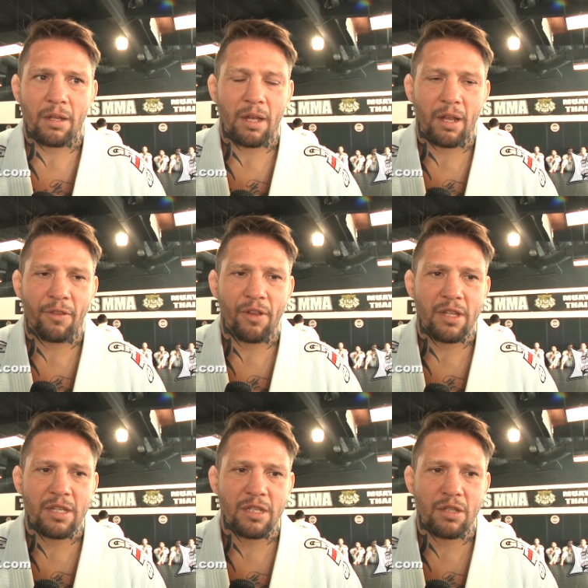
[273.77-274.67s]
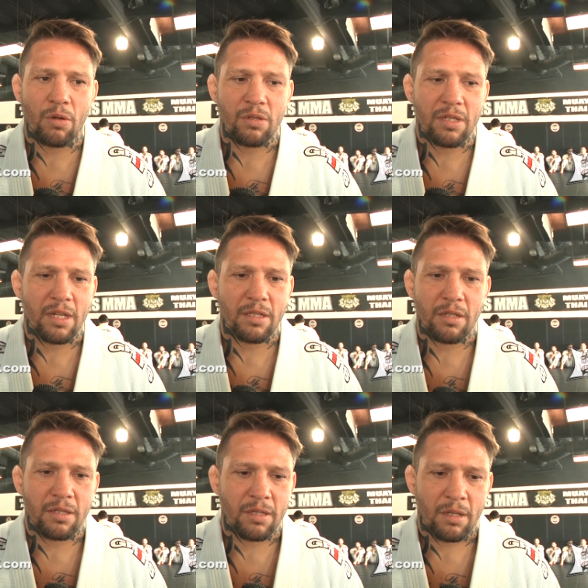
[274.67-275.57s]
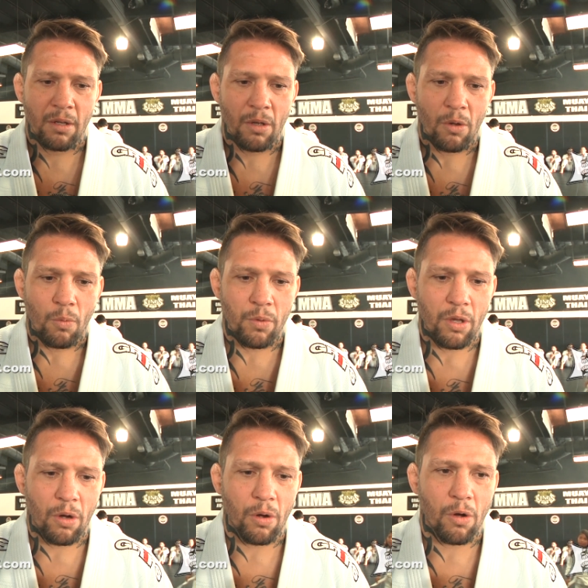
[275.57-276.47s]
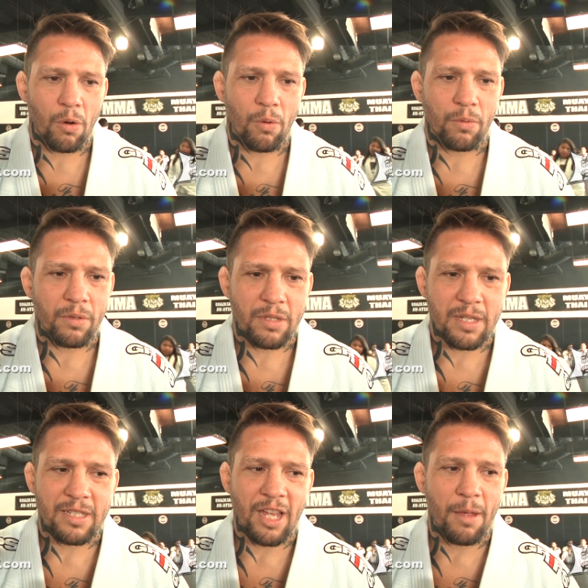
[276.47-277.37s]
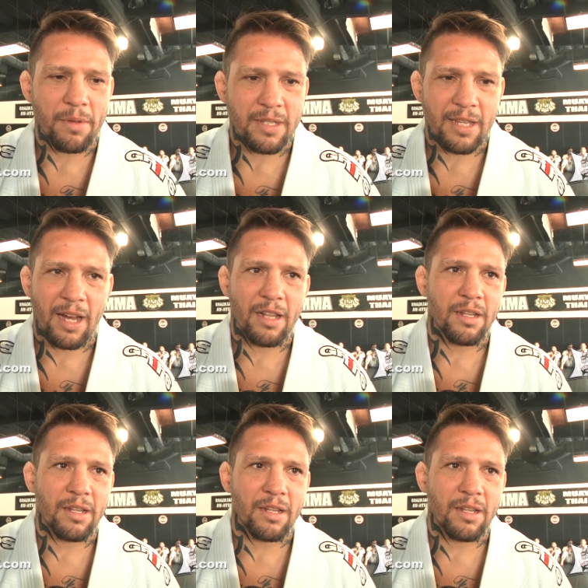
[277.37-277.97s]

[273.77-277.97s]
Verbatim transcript: I think this is nonsense. Is we all the same inside?